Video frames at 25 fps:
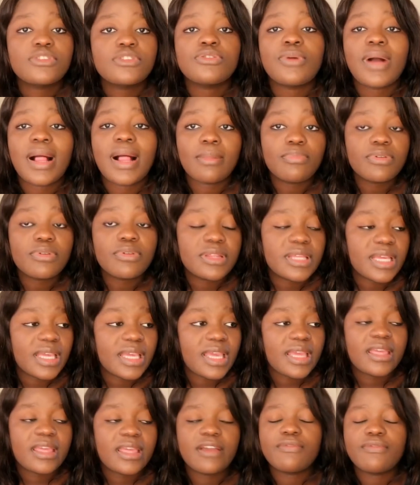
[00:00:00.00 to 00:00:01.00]
So I'll put the
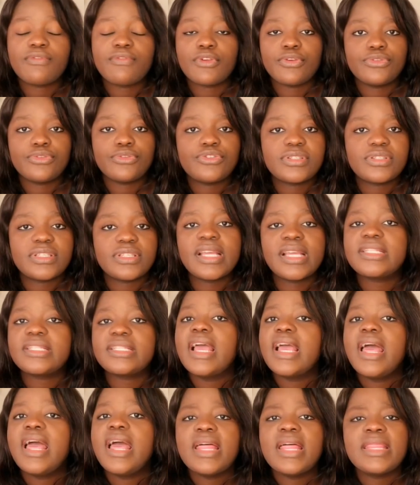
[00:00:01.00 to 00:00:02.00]
cake here for you to
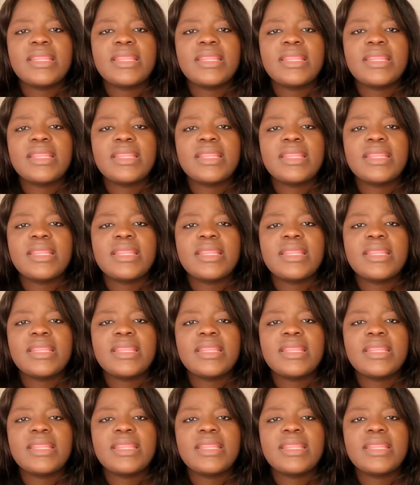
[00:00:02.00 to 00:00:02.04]
sit.